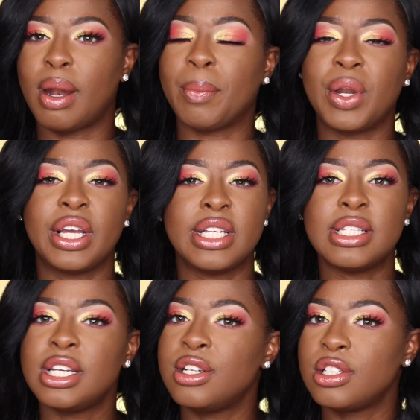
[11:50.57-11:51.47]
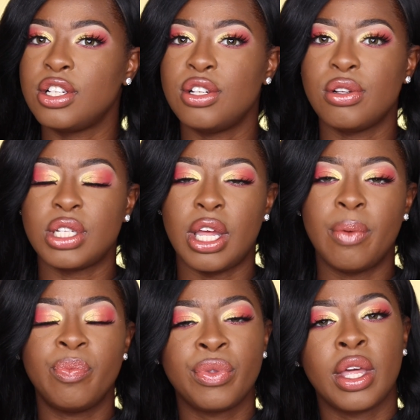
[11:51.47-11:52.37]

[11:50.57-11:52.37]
but I'm going to continue to use it